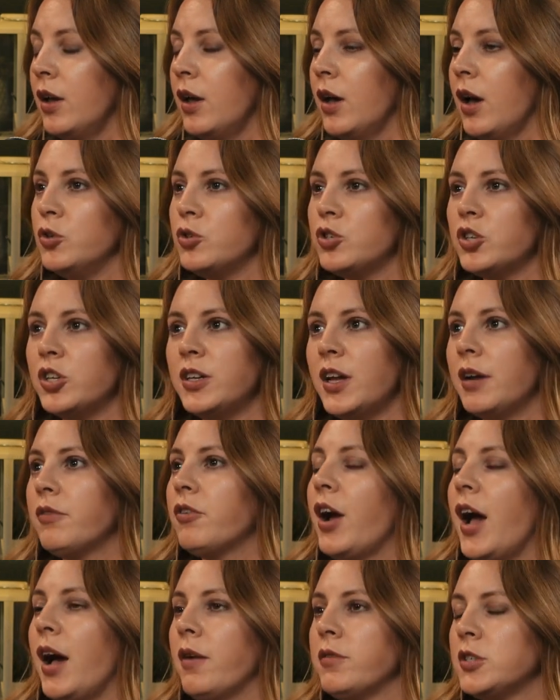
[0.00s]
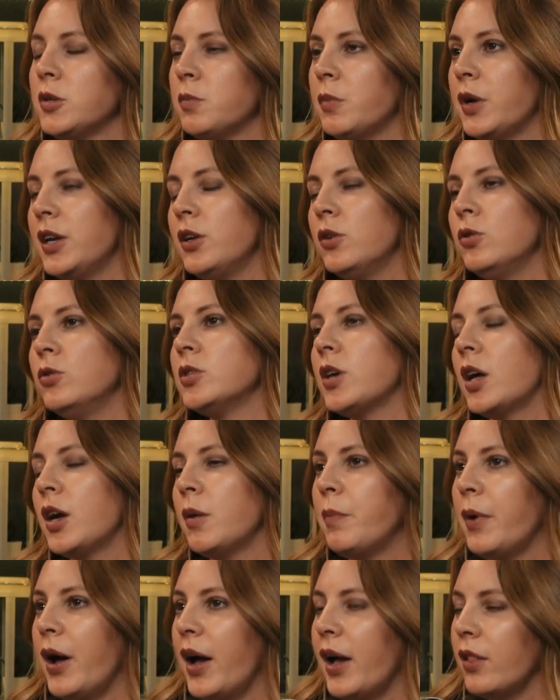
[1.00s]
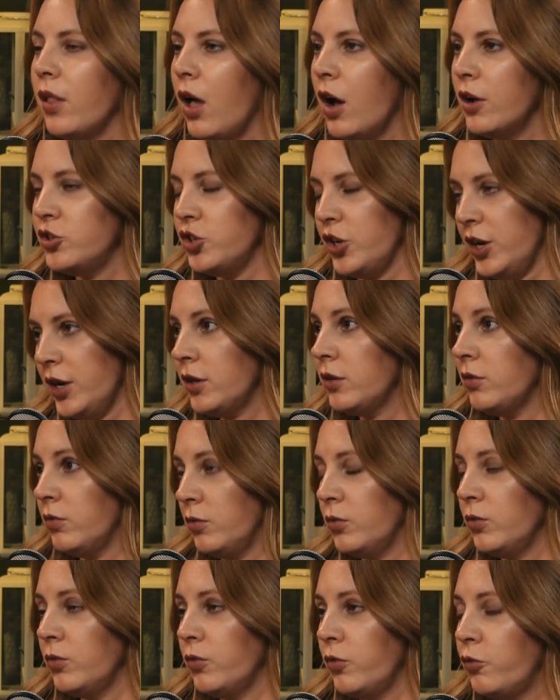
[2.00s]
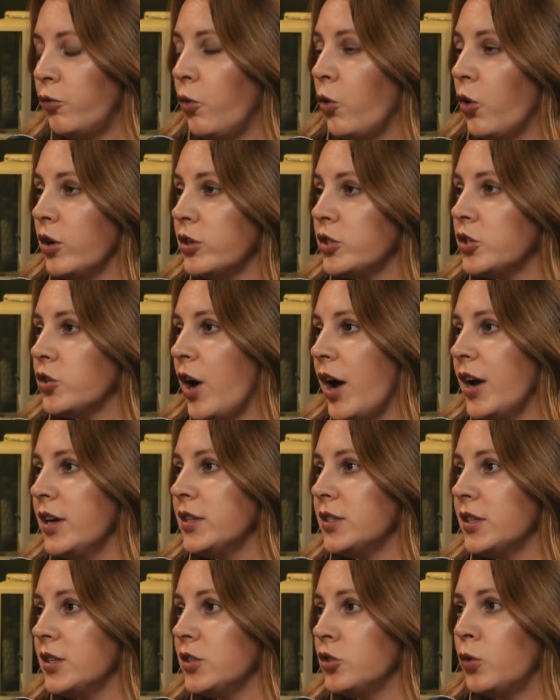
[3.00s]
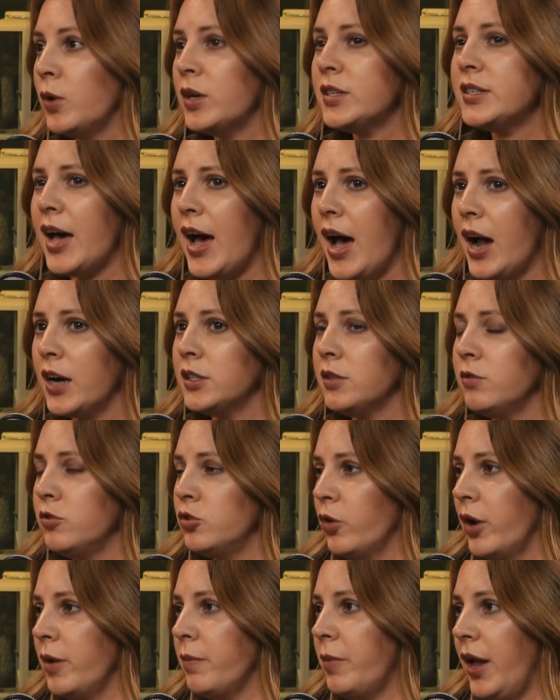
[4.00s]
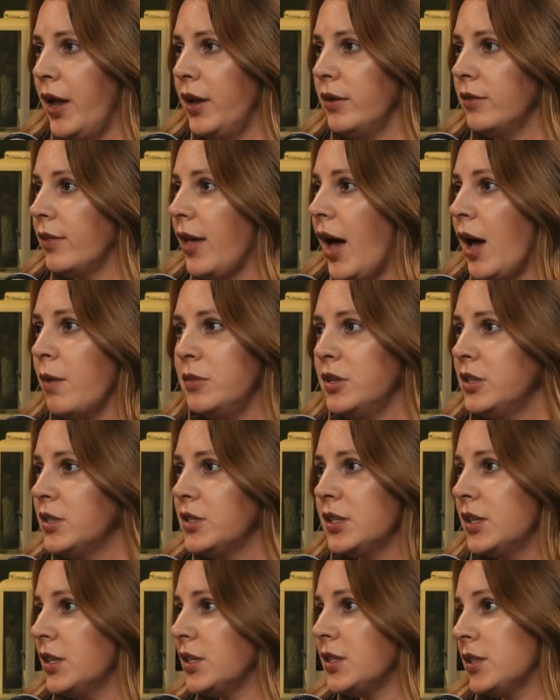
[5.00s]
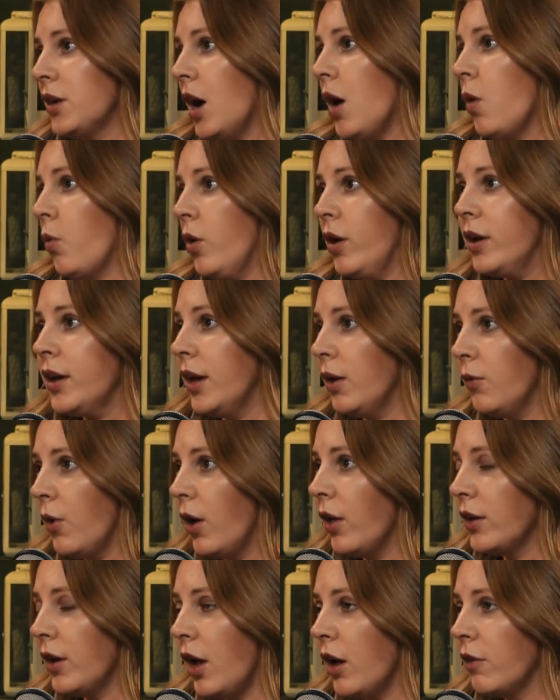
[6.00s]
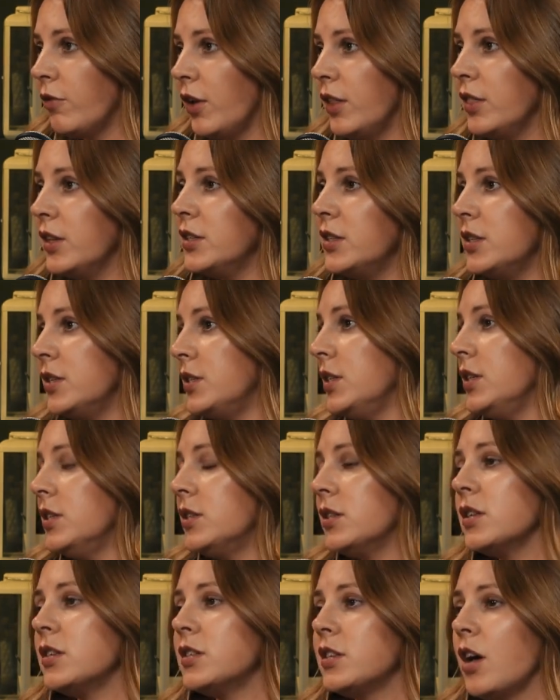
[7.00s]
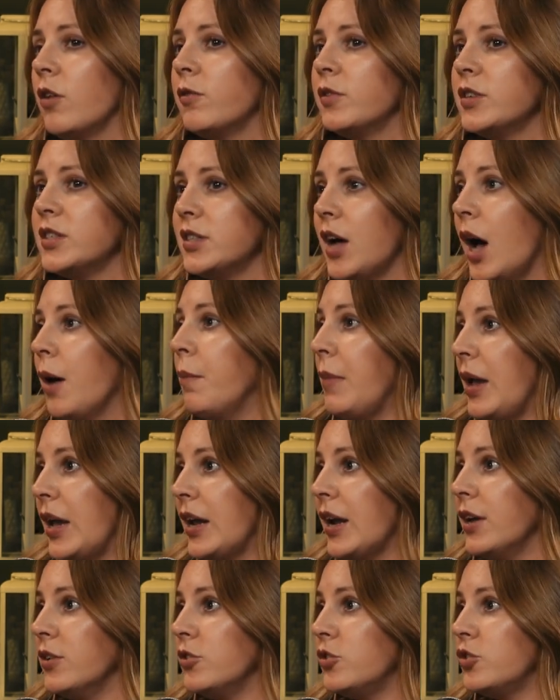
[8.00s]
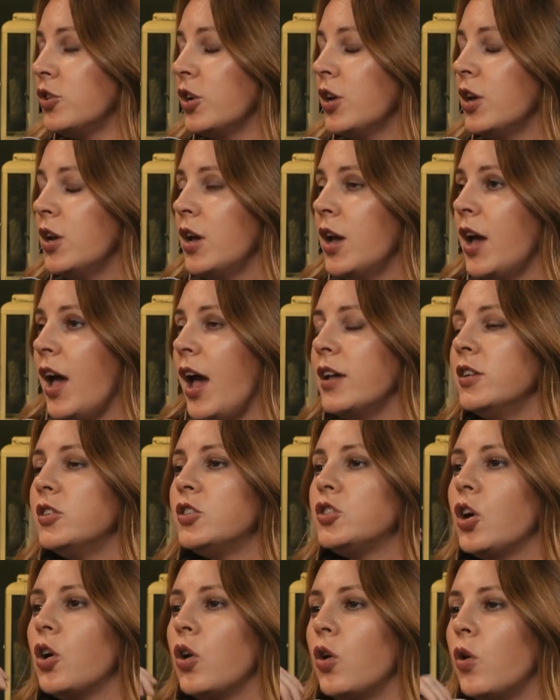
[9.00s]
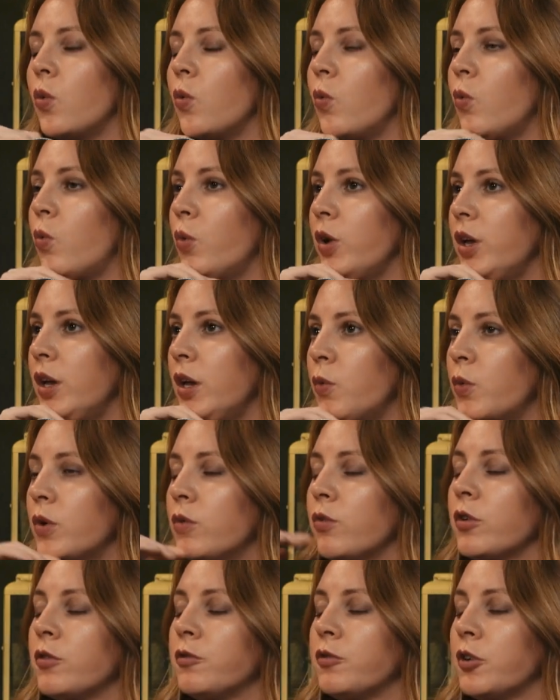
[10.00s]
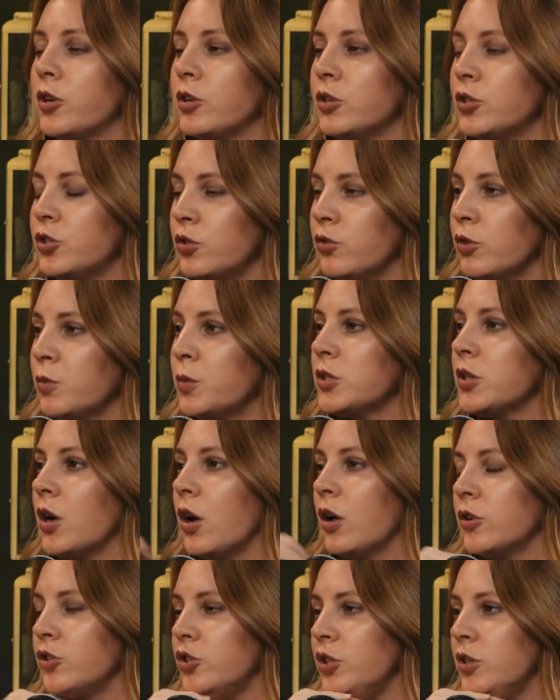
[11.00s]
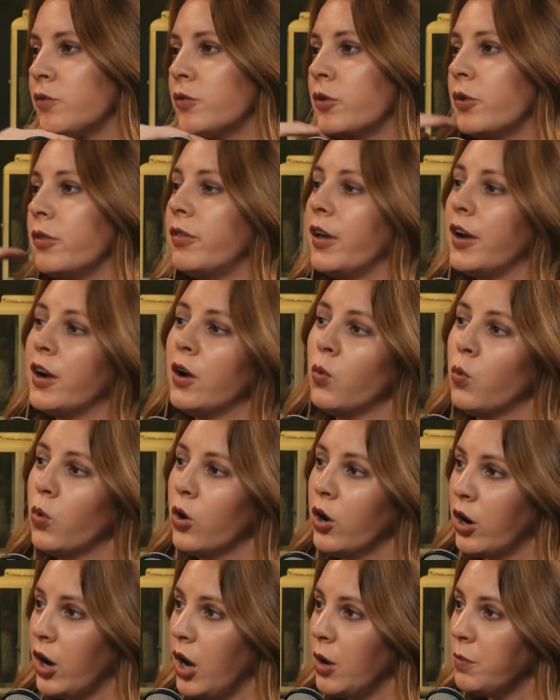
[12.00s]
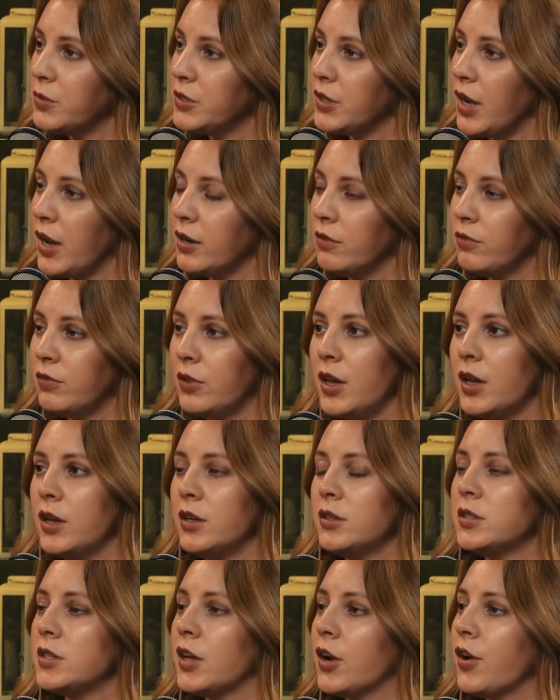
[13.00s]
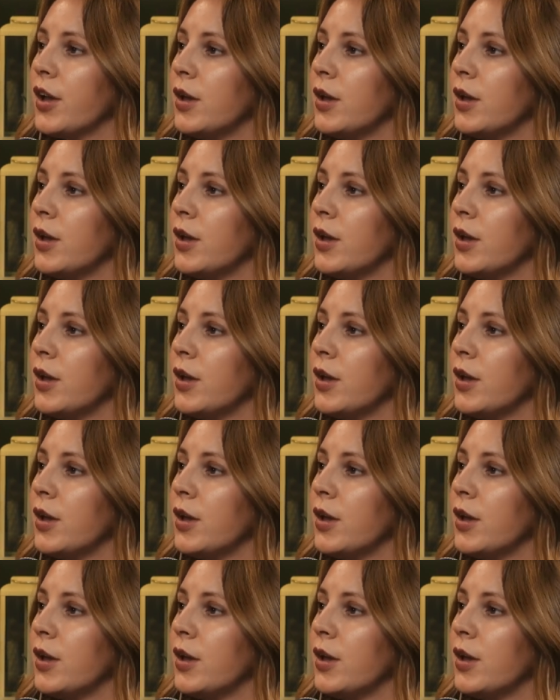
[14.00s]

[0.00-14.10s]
You should never have somebody who's on a biologic for psoriasis who has active joint pain. That means that it's not working well enough and the disease itself is not managed. And so we would refer to rheumatology for their workup side of things, their